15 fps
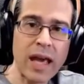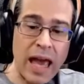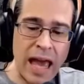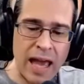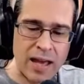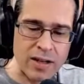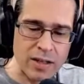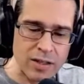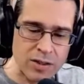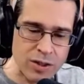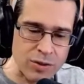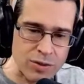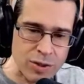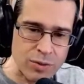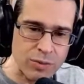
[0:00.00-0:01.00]
And
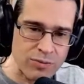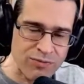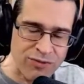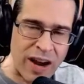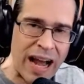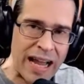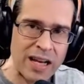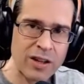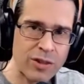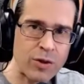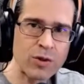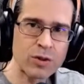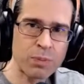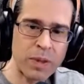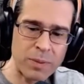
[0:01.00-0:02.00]
to find
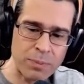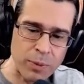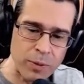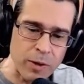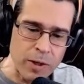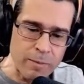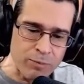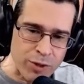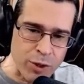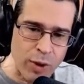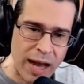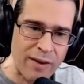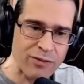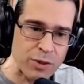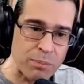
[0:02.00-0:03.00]
those people, you
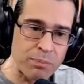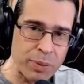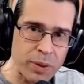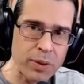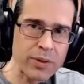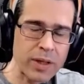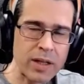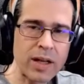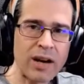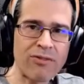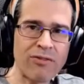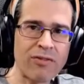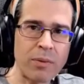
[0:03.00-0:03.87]
have to build enough of a